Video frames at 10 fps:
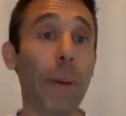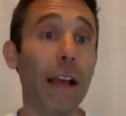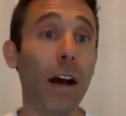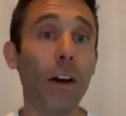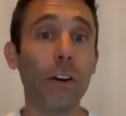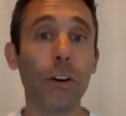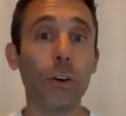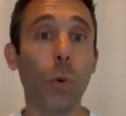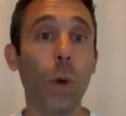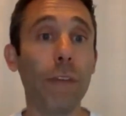
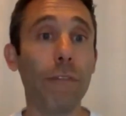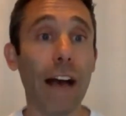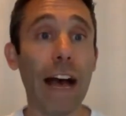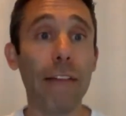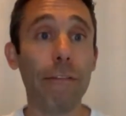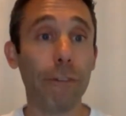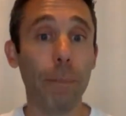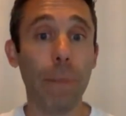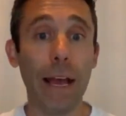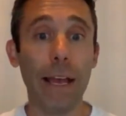$125 for
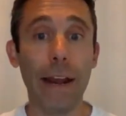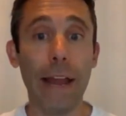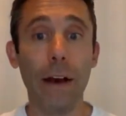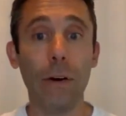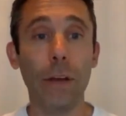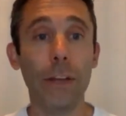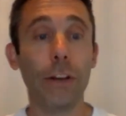a buy it now and you're